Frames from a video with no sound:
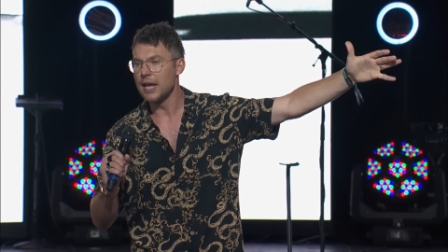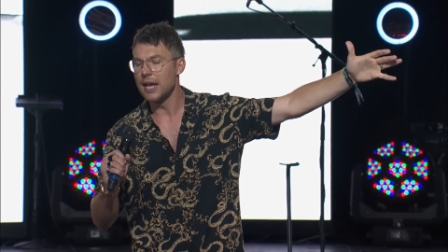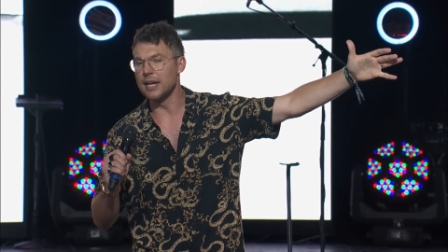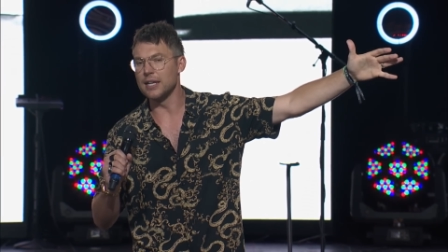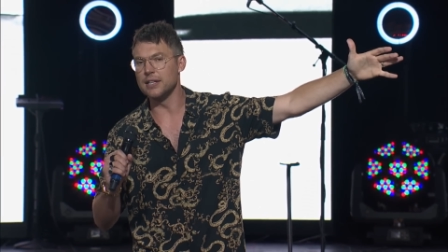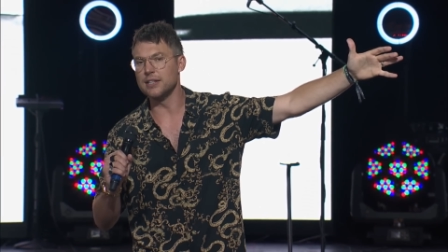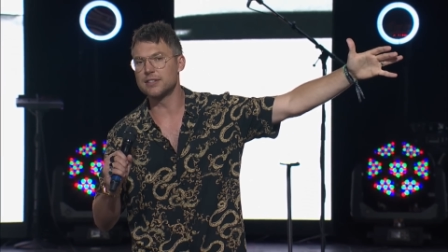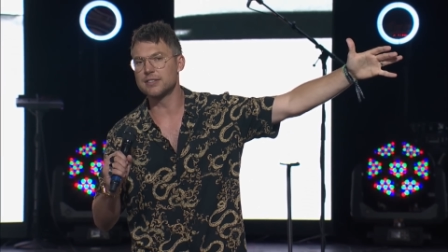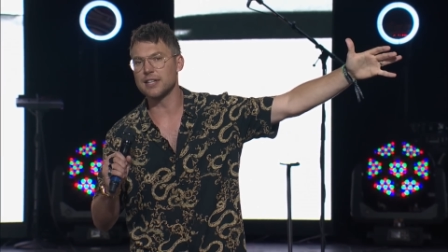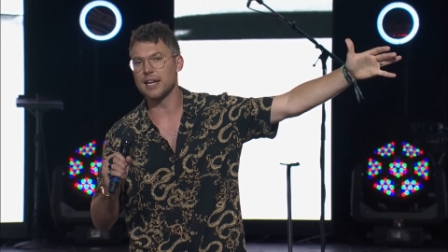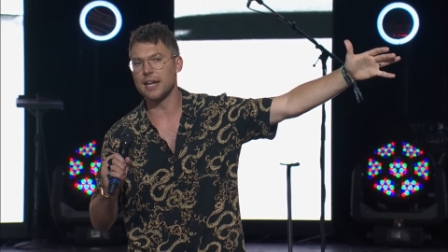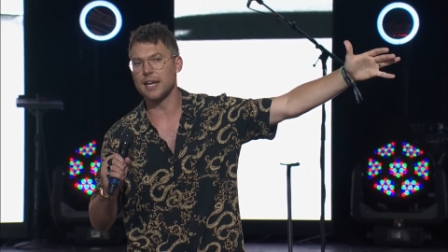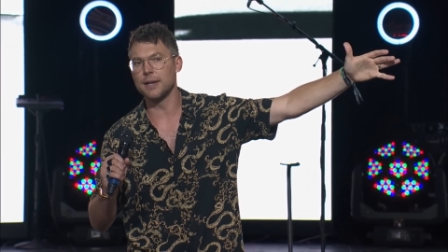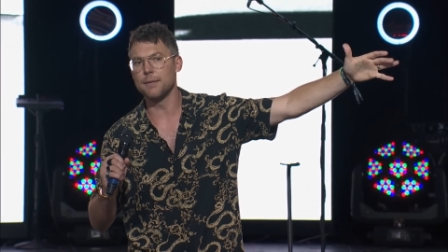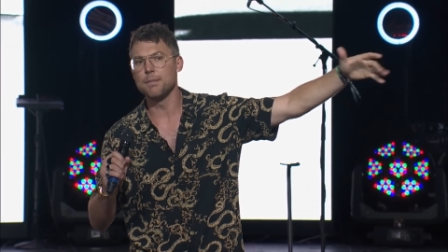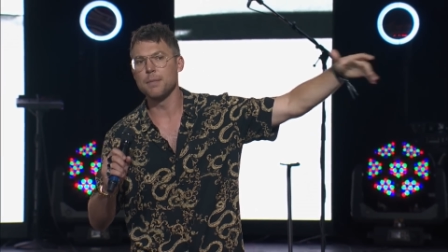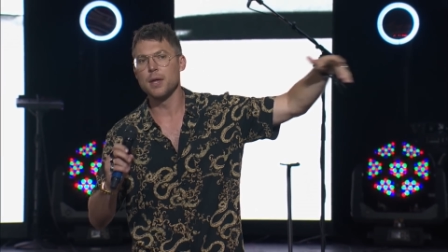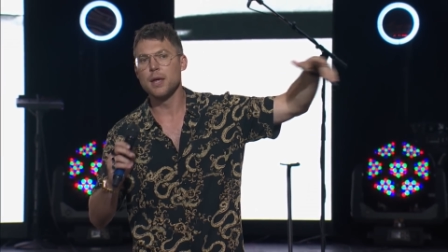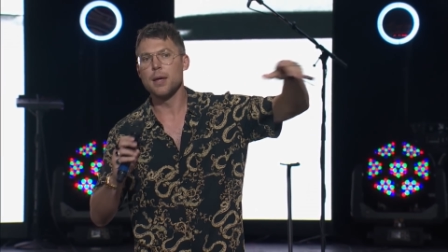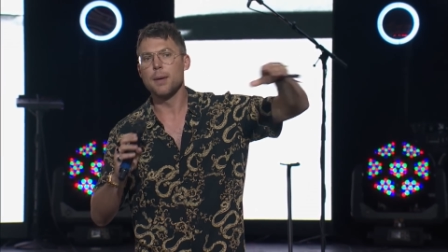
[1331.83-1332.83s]
and he's
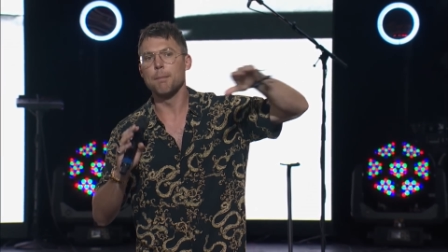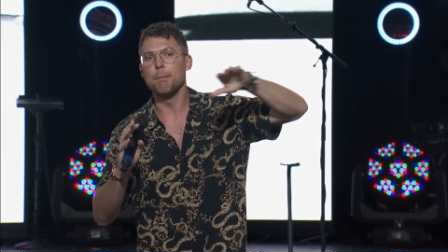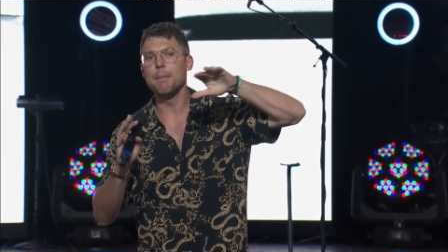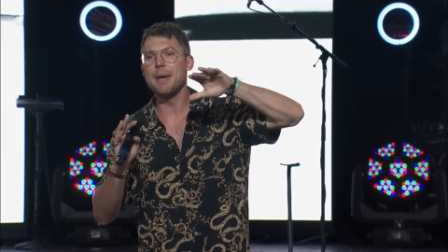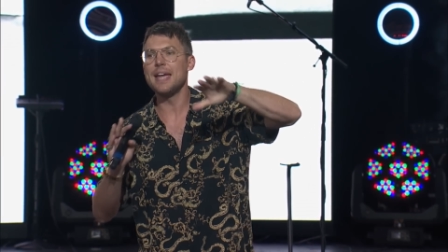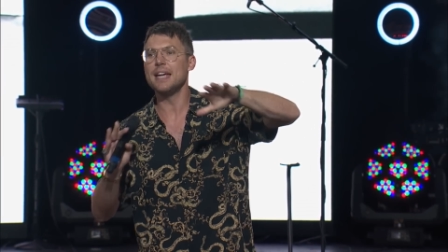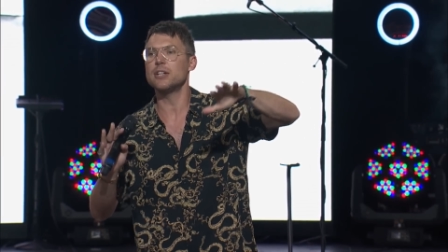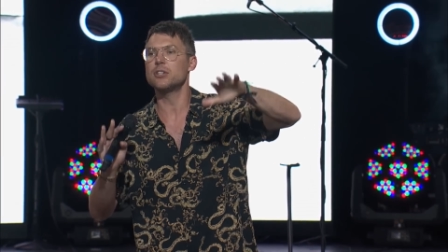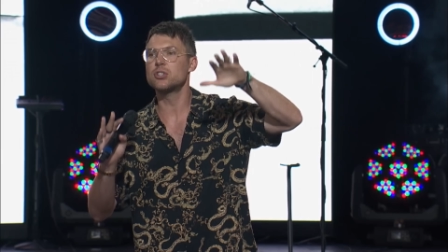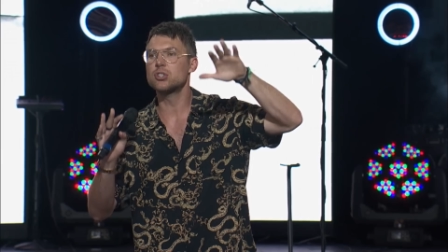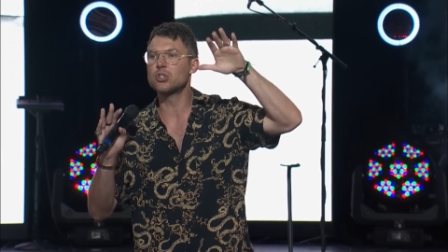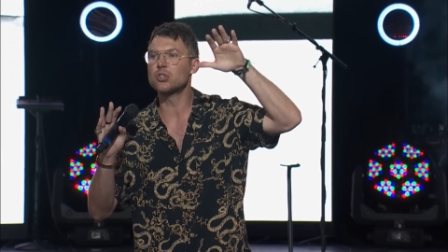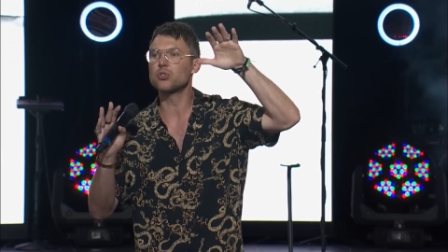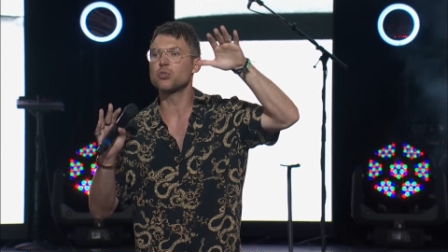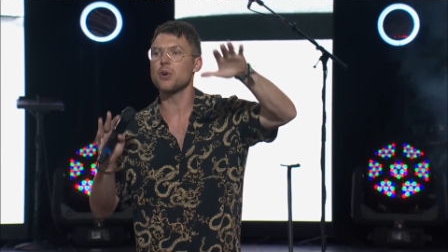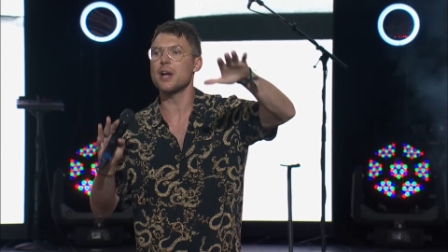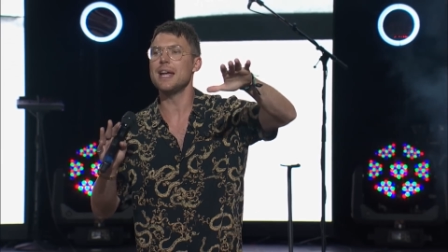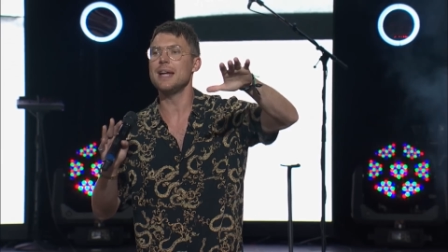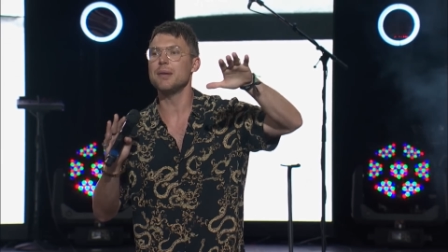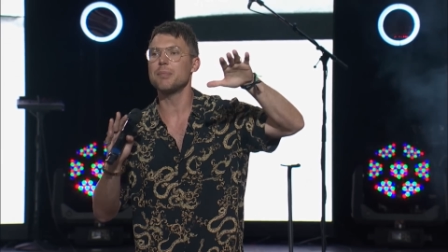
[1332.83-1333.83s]
saying, Make
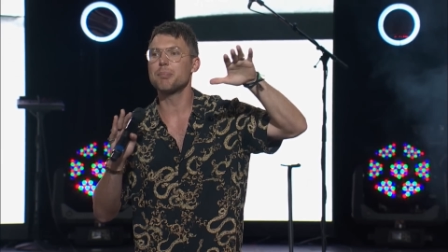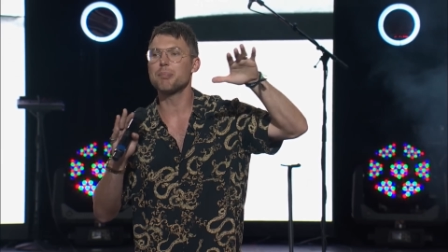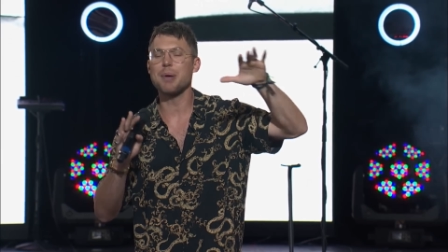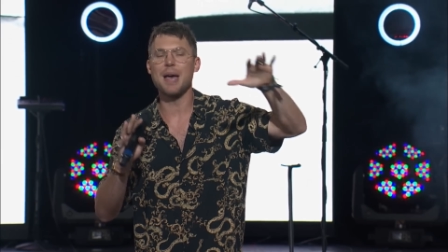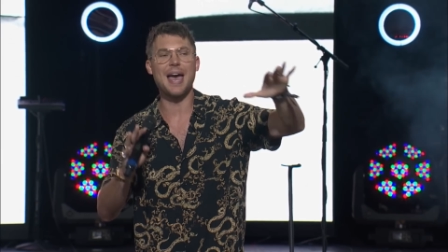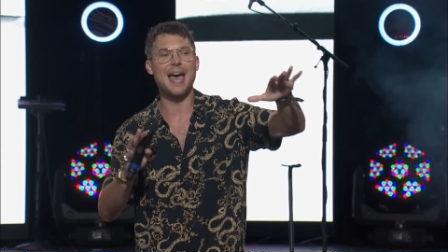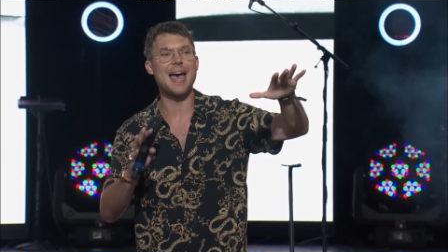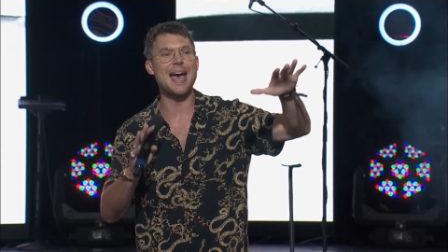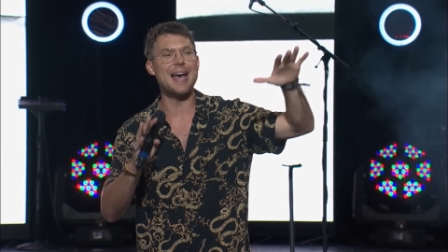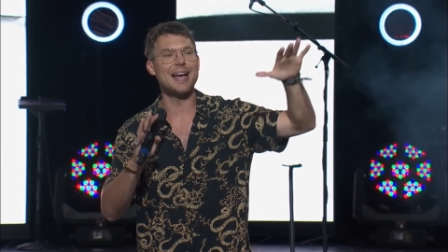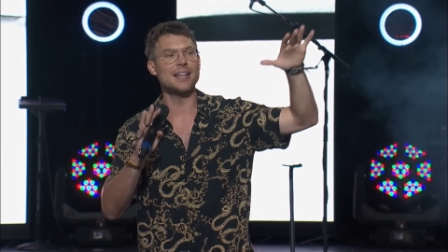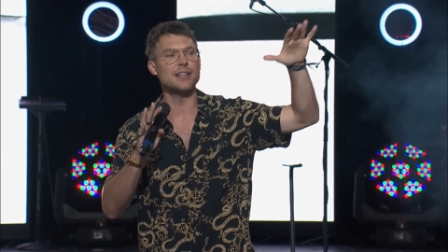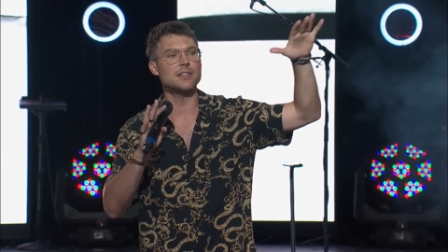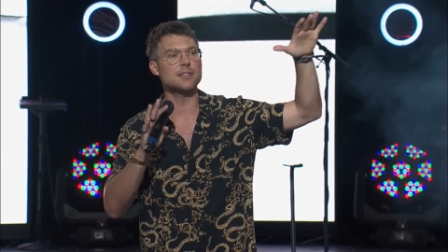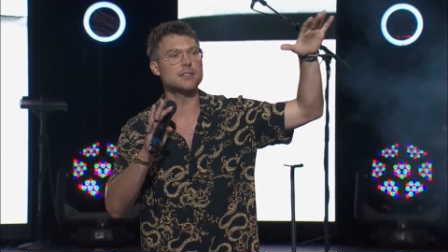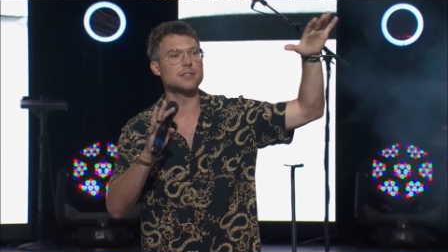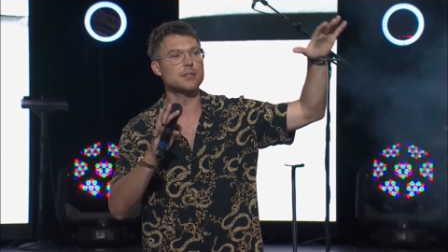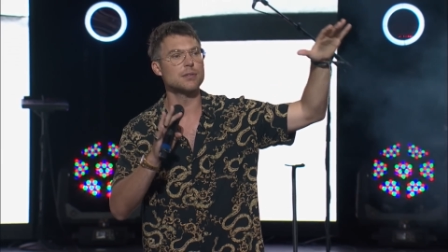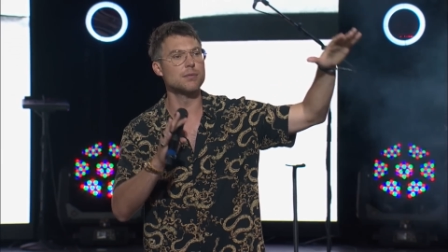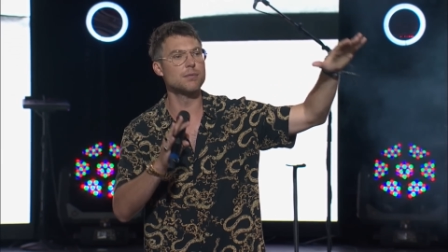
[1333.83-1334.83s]
straight
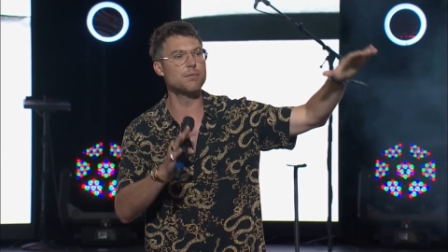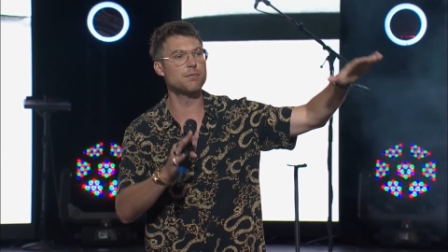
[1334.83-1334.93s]
paths